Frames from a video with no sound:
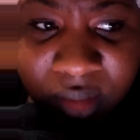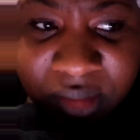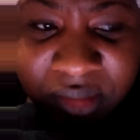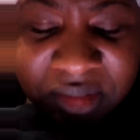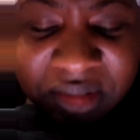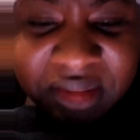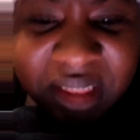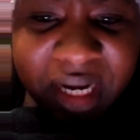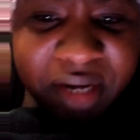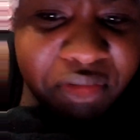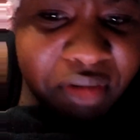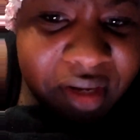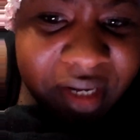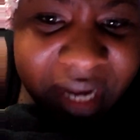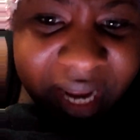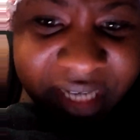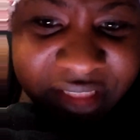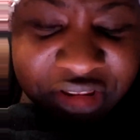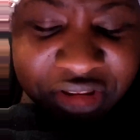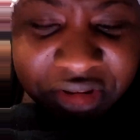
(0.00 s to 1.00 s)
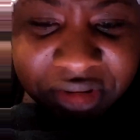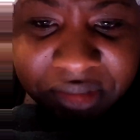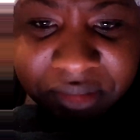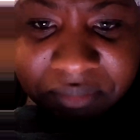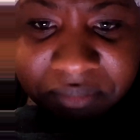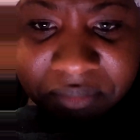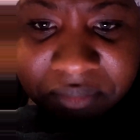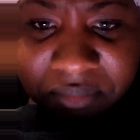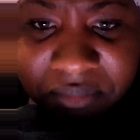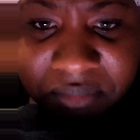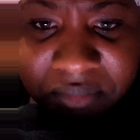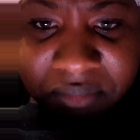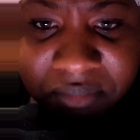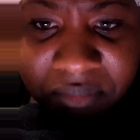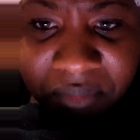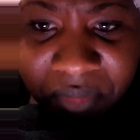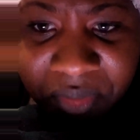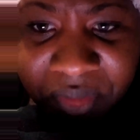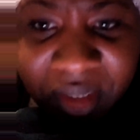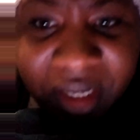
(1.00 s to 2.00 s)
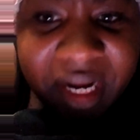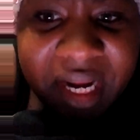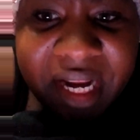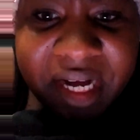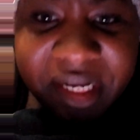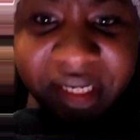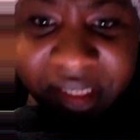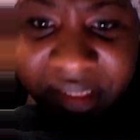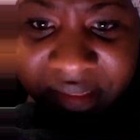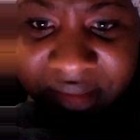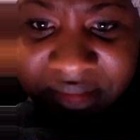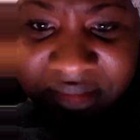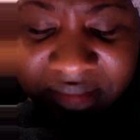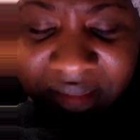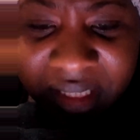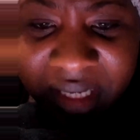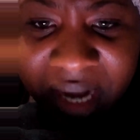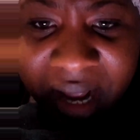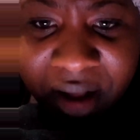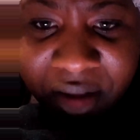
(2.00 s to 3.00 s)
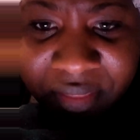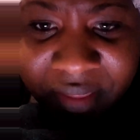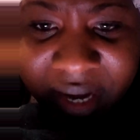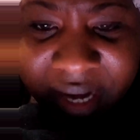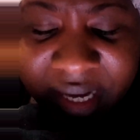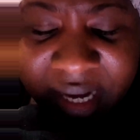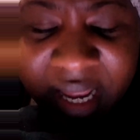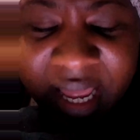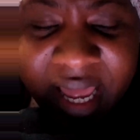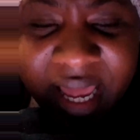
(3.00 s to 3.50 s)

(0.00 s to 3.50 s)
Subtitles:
segregation, the Indians, and all that